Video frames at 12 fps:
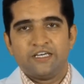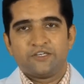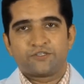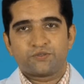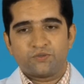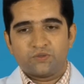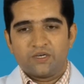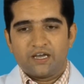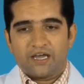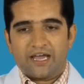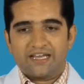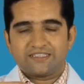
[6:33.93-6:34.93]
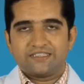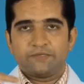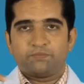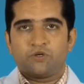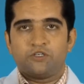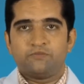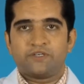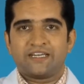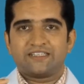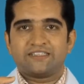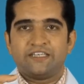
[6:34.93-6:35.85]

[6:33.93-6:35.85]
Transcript: So as they polymerize,